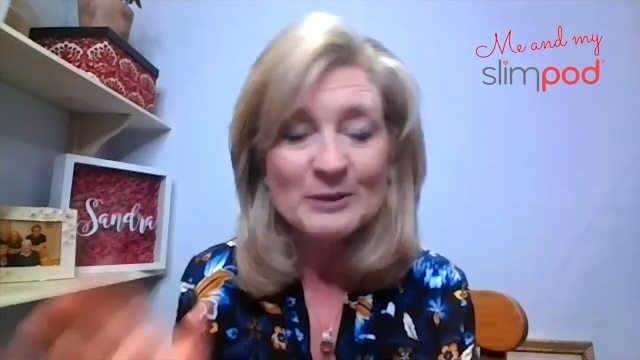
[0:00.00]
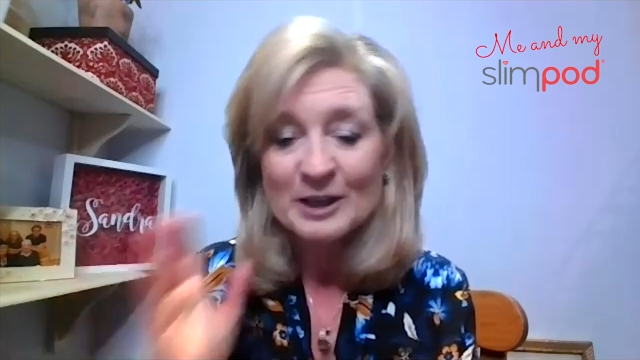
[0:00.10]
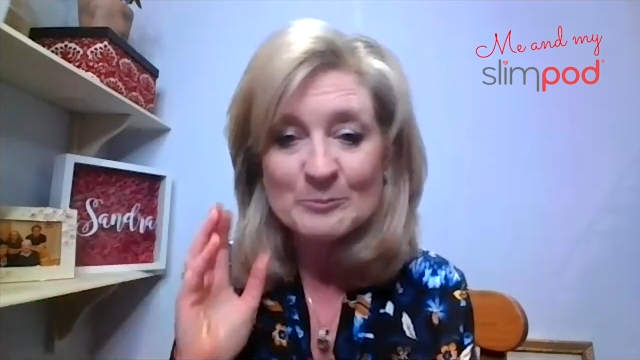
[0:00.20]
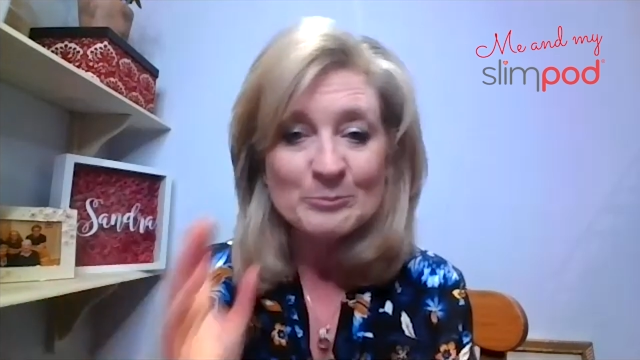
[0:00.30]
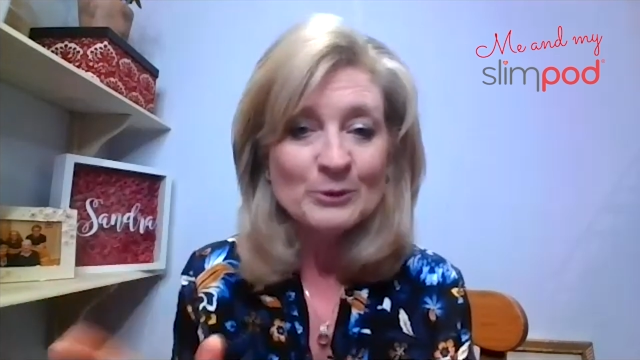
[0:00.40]

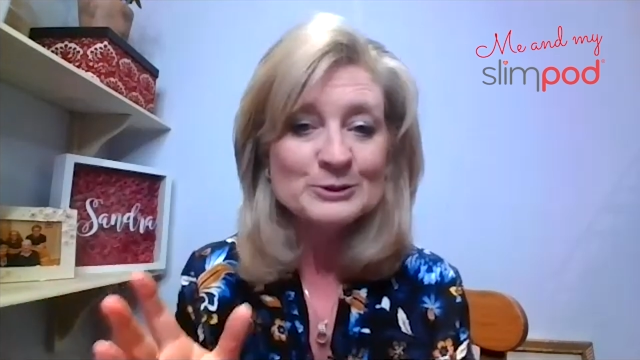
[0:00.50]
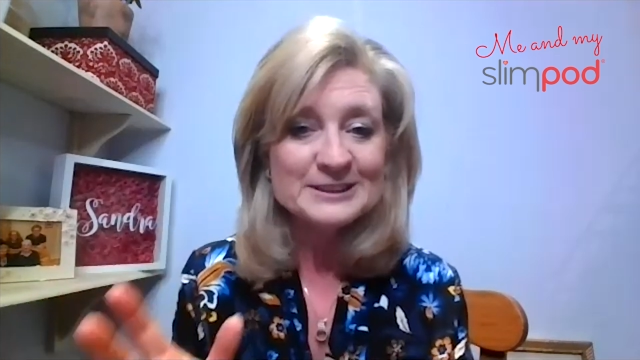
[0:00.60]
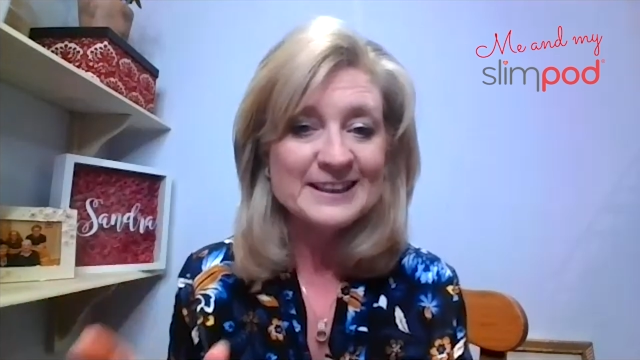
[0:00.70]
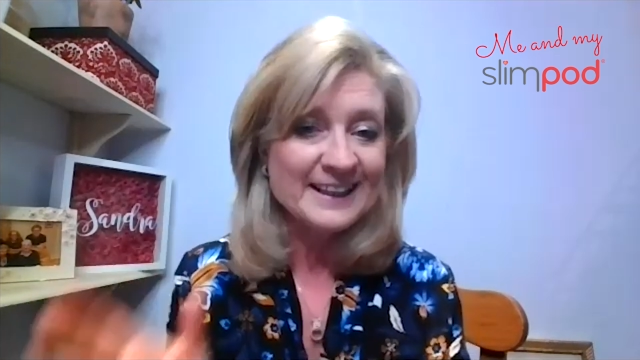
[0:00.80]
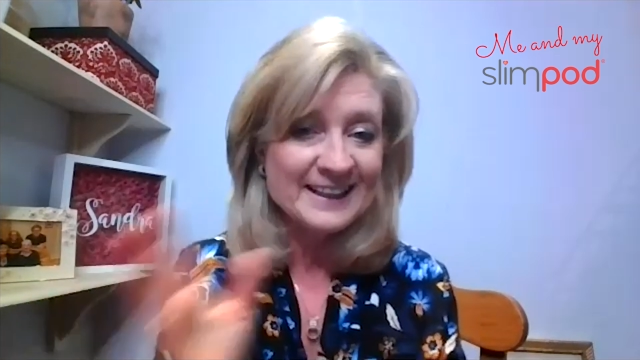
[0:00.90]
my
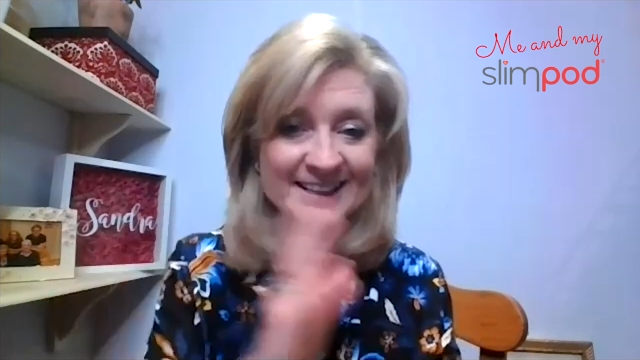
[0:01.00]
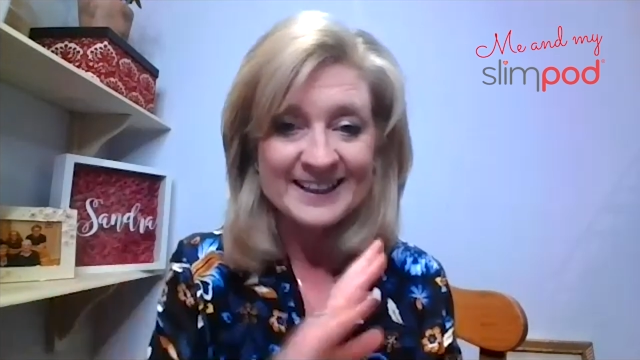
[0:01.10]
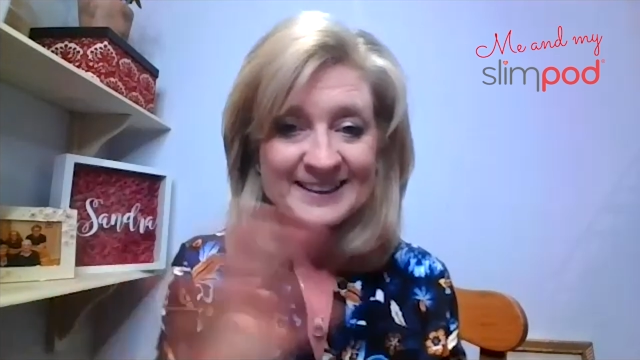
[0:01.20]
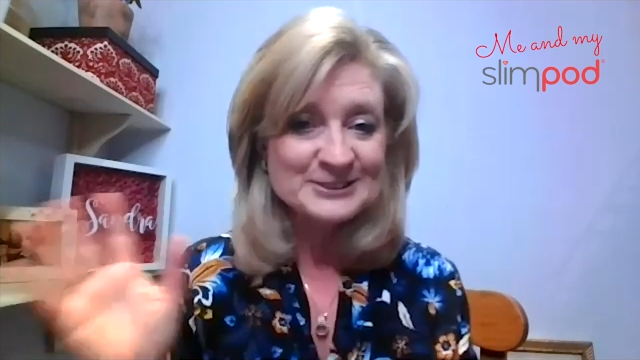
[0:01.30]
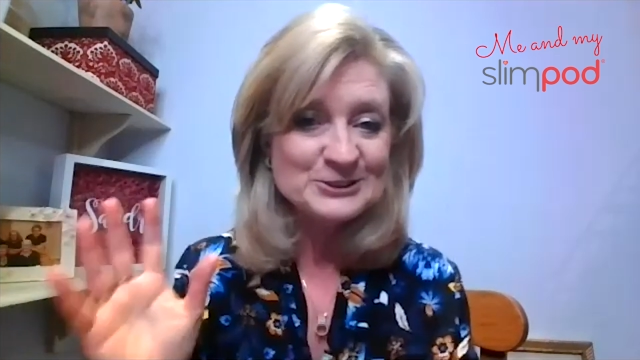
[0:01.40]
body
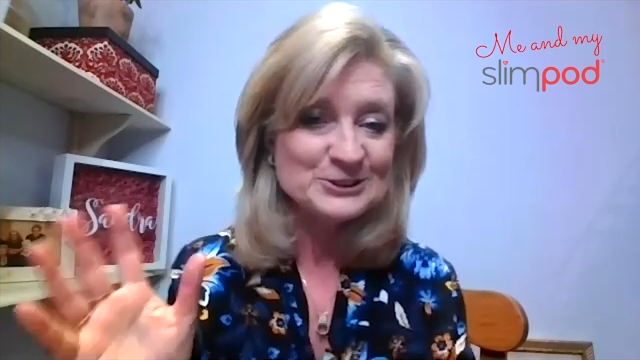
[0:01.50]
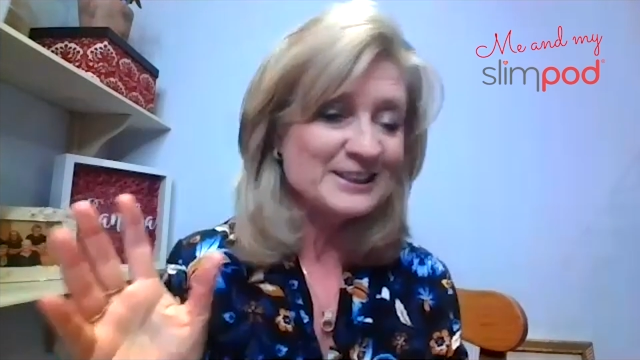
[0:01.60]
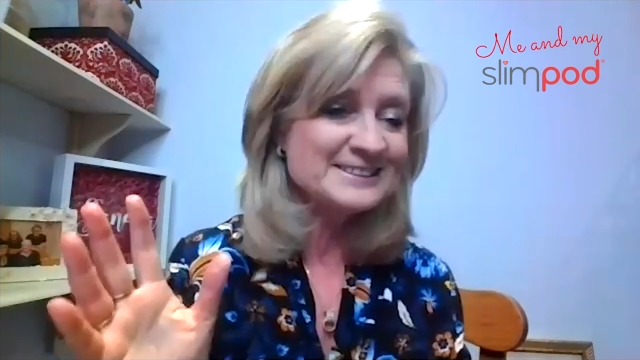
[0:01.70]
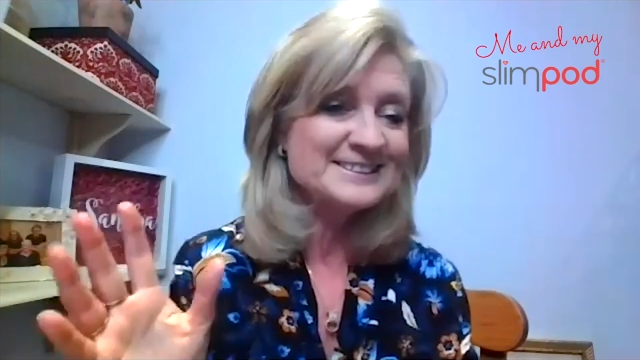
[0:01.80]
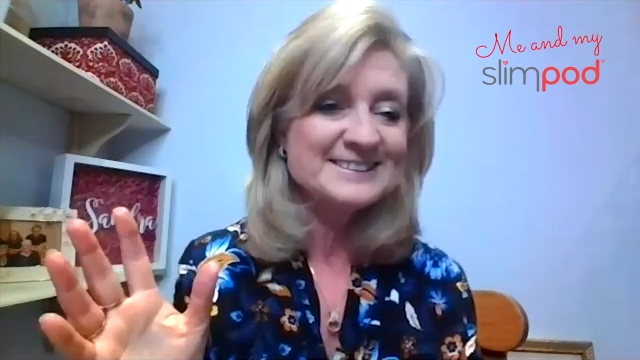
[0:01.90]
has
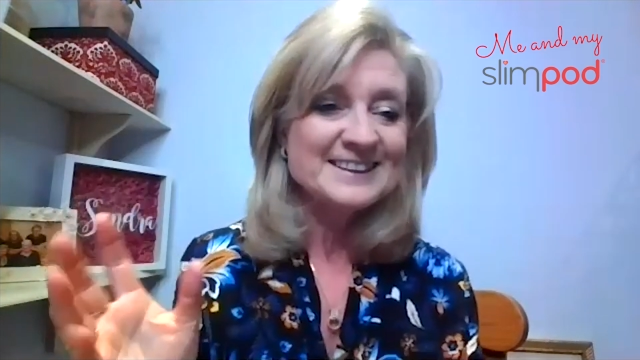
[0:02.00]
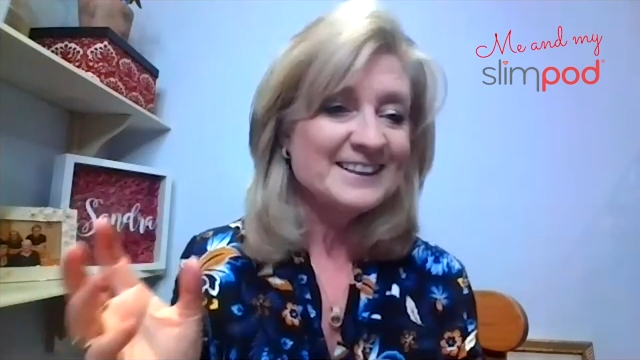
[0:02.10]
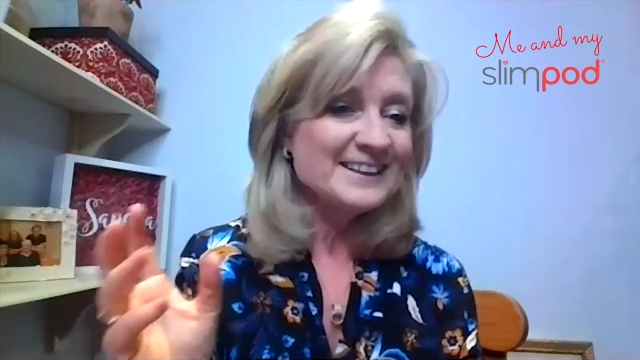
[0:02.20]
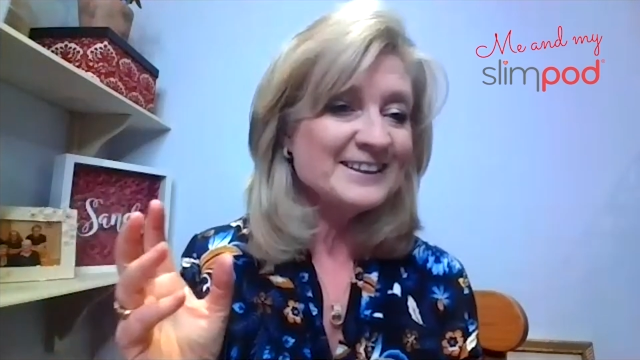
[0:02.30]
just,